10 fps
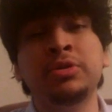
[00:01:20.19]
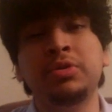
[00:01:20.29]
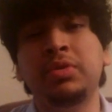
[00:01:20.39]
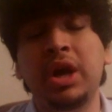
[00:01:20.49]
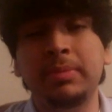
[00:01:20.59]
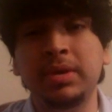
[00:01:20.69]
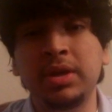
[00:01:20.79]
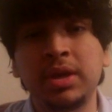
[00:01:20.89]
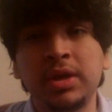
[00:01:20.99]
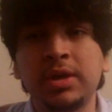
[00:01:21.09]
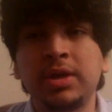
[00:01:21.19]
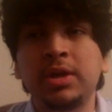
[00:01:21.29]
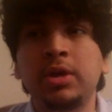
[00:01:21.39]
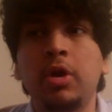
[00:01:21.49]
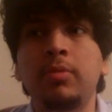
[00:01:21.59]
on Toonami,
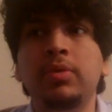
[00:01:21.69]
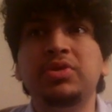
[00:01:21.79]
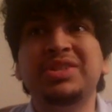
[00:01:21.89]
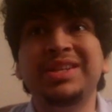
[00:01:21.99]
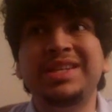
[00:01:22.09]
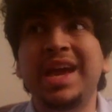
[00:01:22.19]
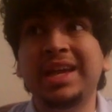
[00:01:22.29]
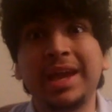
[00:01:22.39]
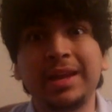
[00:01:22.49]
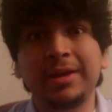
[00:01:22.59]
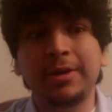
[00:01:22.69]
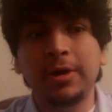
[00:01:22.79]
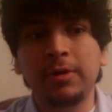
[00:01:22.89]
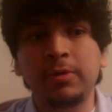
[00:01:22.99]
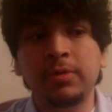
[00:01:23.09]
almost a decade
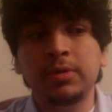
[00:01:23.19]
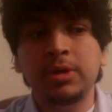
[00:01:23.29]
ago.